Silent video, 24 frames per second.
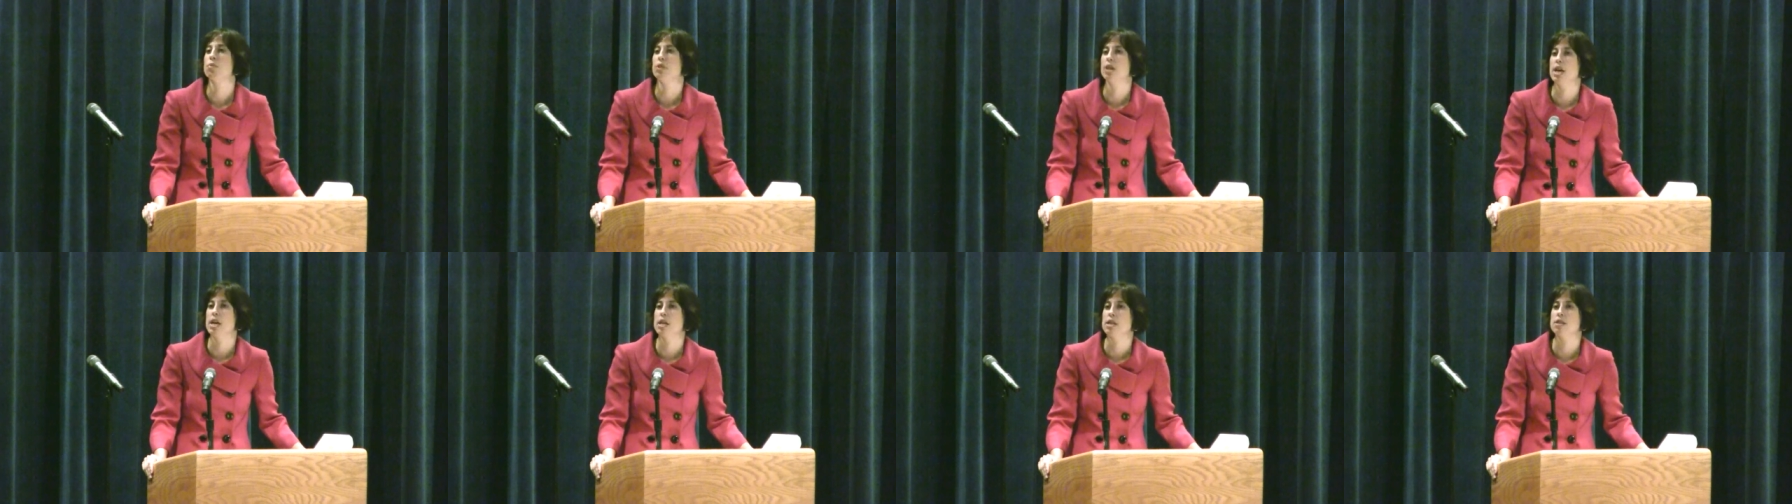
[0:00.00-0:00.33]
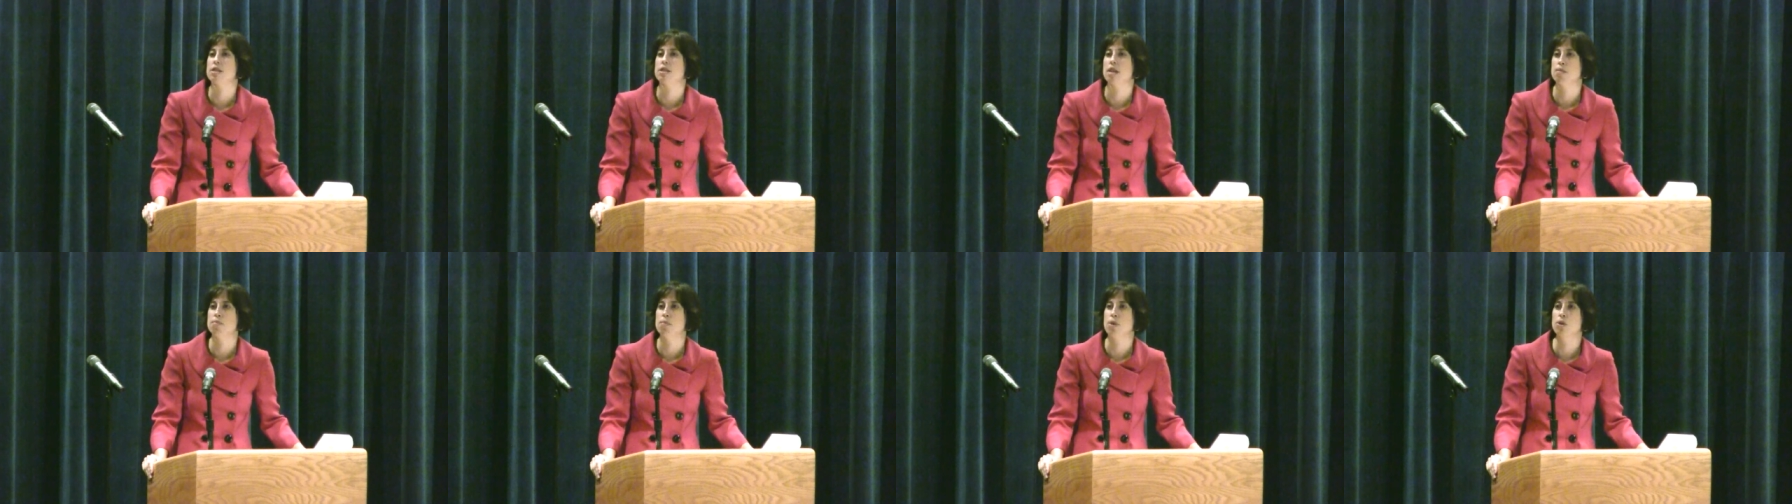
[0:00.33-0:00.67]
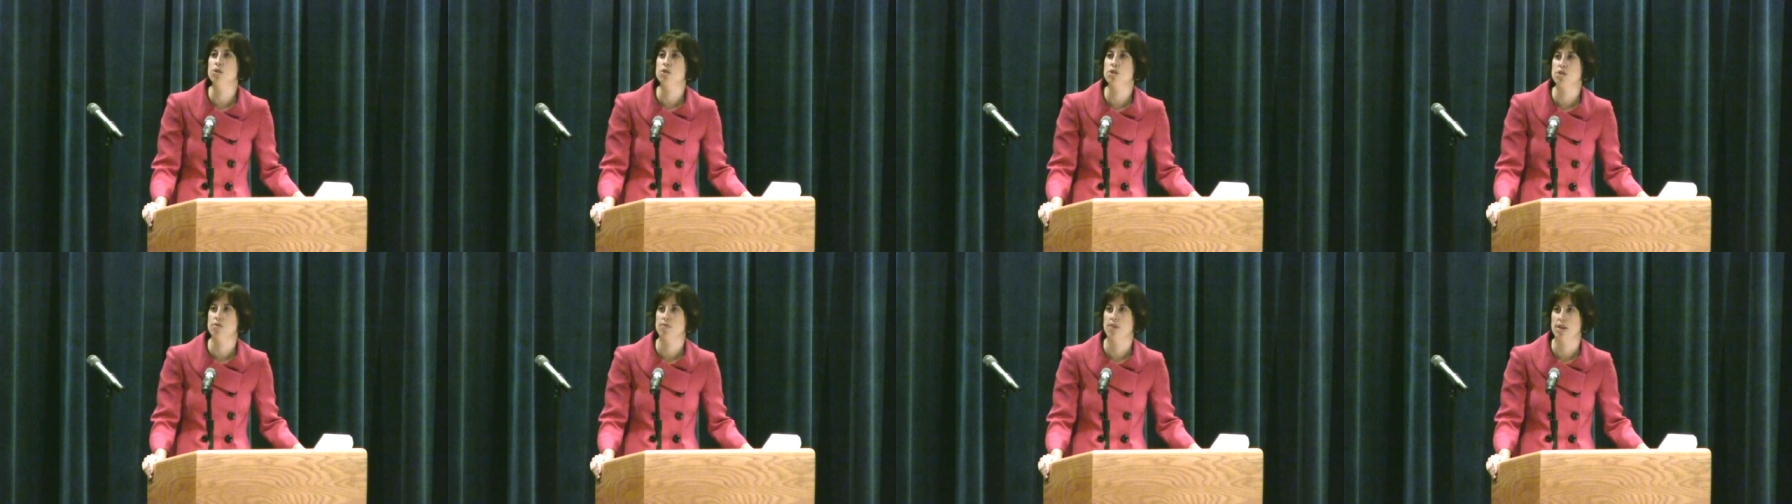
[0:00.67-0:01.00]
place that
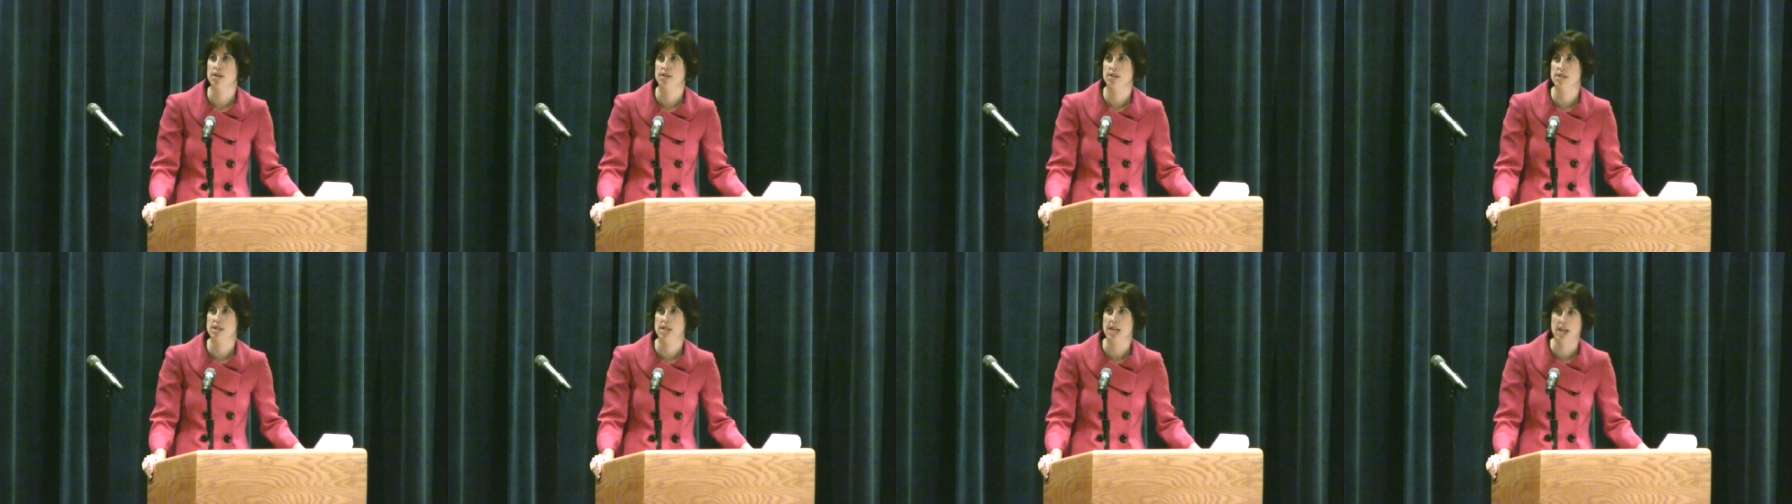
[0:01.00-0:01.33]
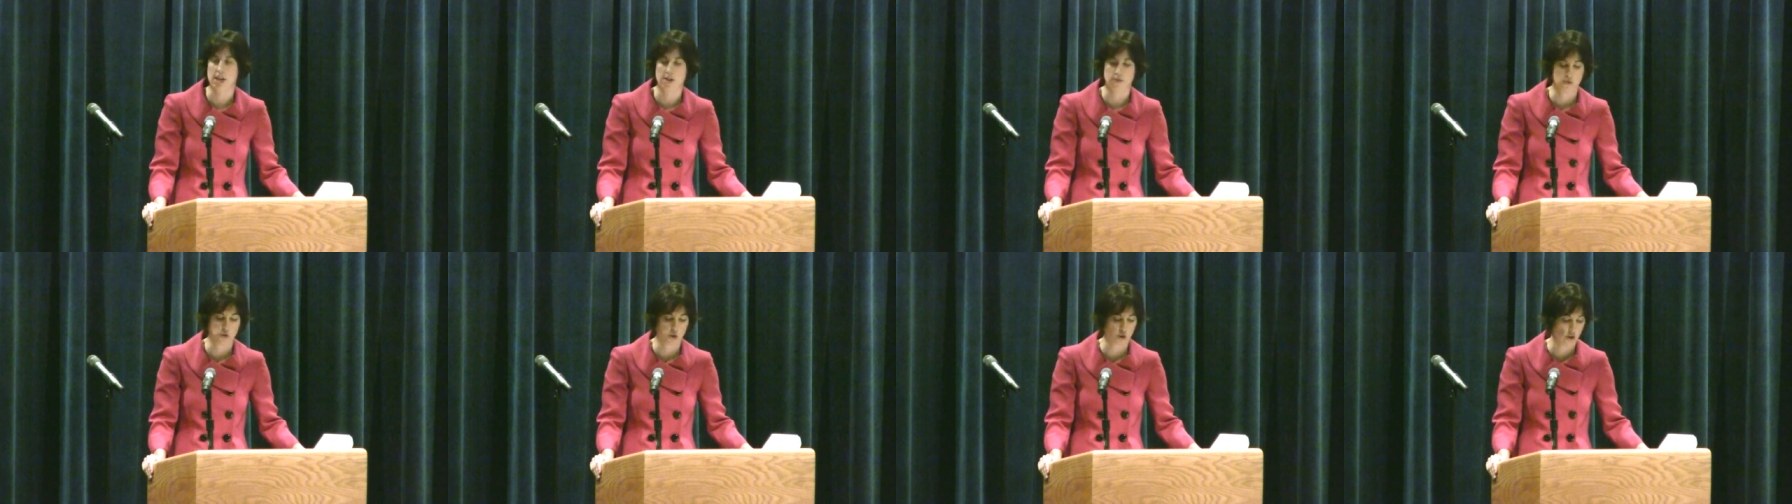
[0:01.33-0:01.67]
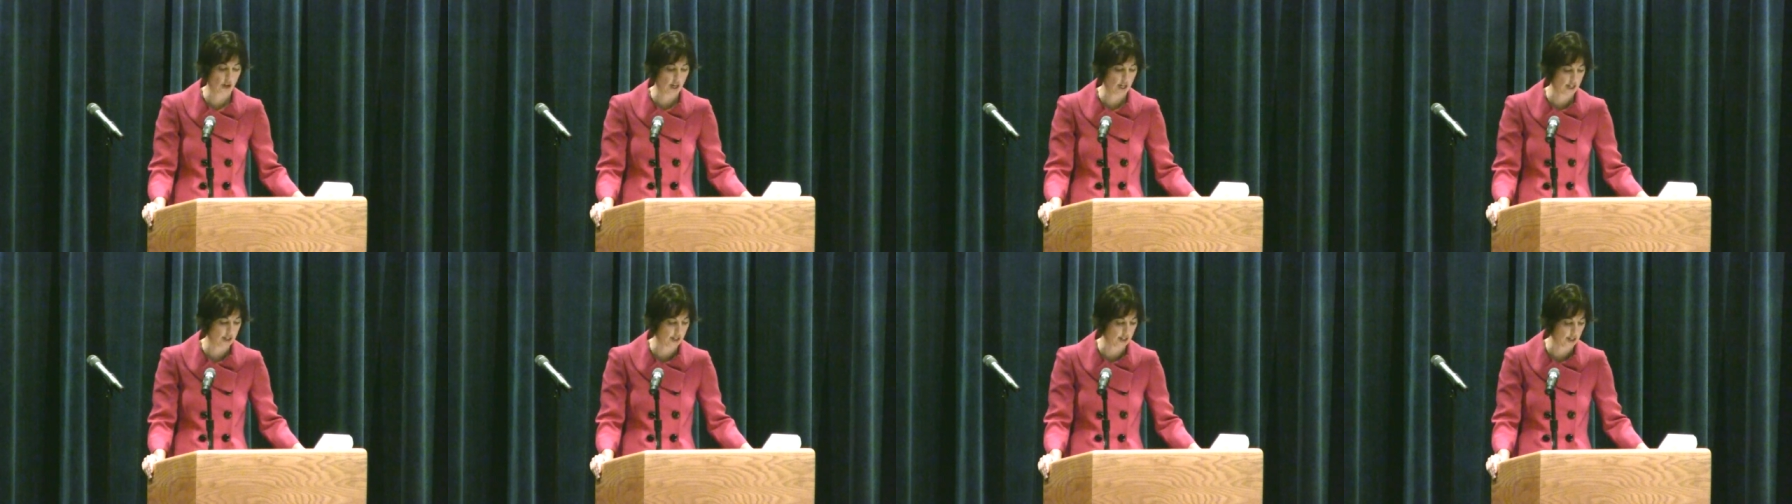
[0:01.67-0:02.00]
most of us take for
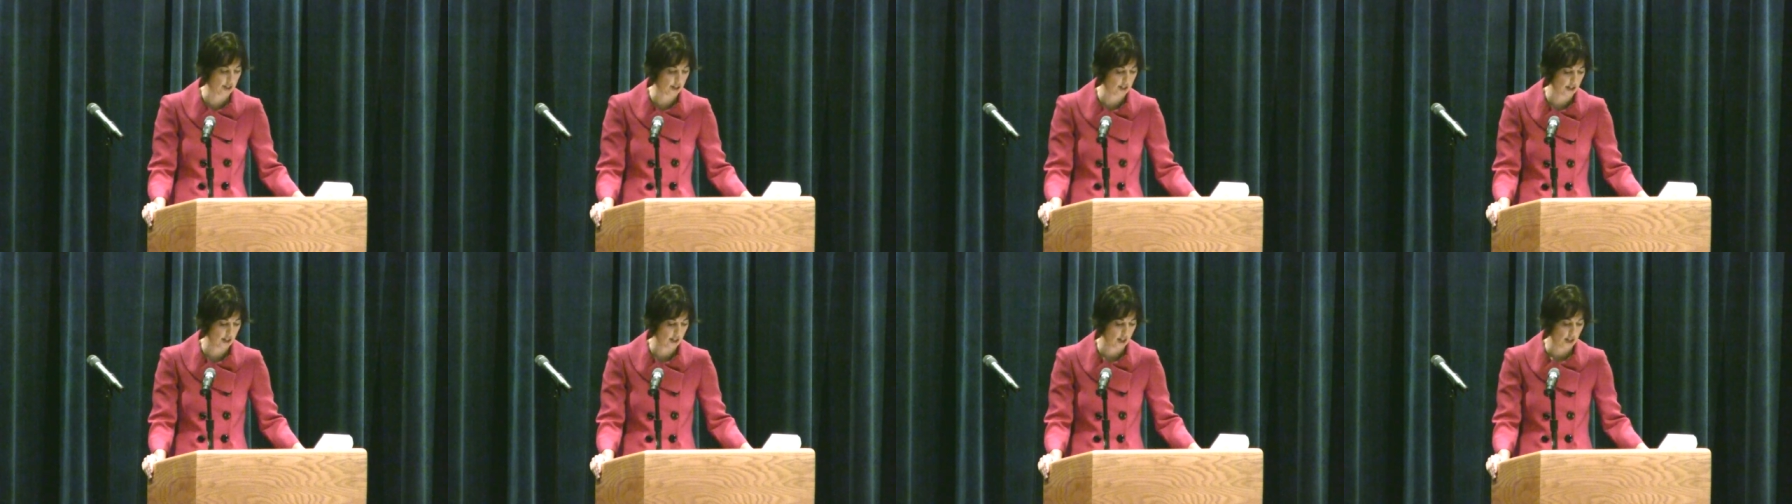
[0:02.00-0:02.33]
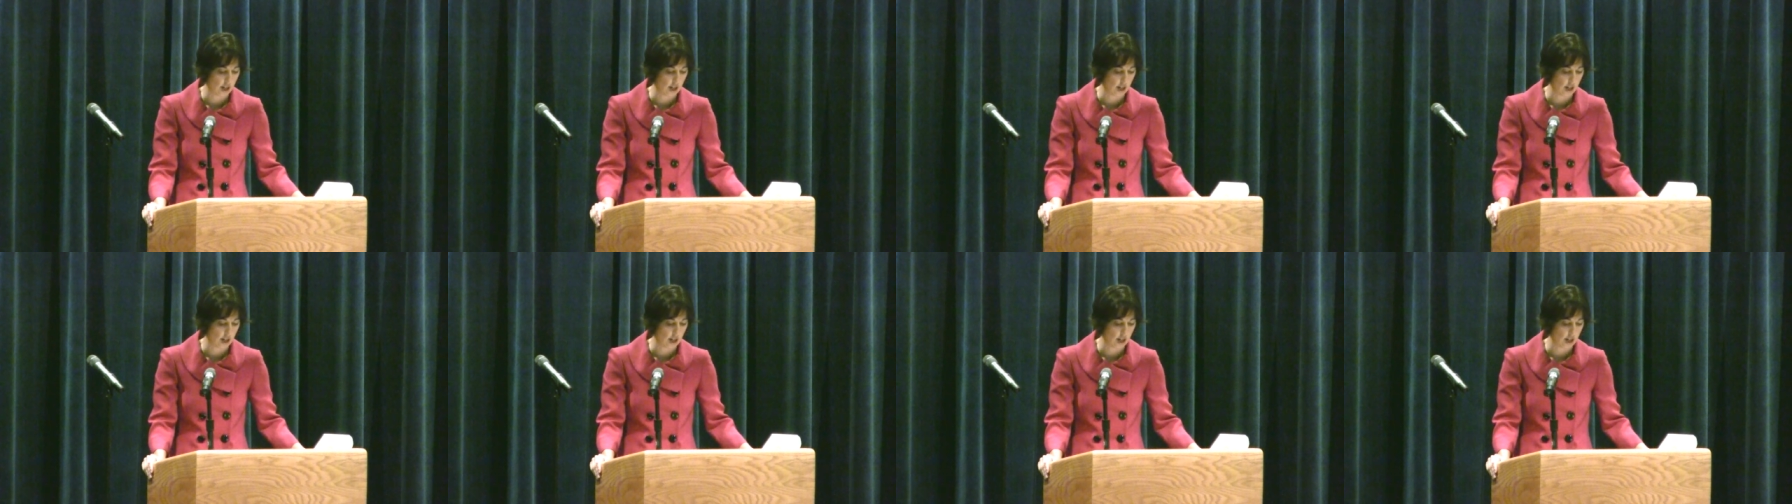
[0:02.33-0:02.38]
granted.